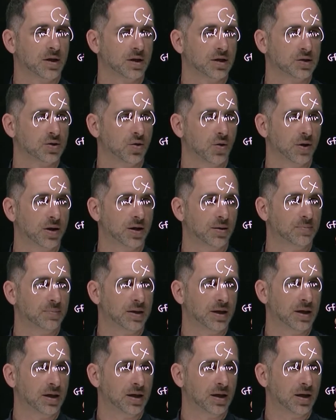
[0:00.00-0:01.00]
is going to
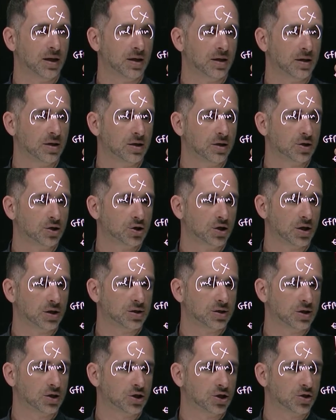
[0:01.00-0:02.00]
be
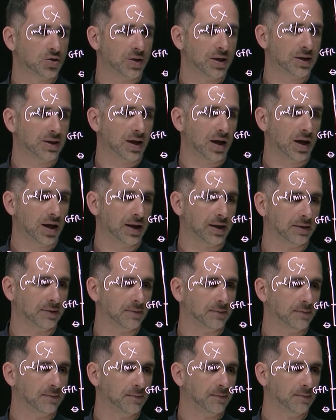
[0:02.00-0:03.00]
just a straight
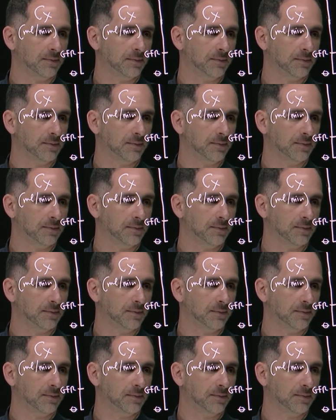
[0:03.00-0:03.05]
line,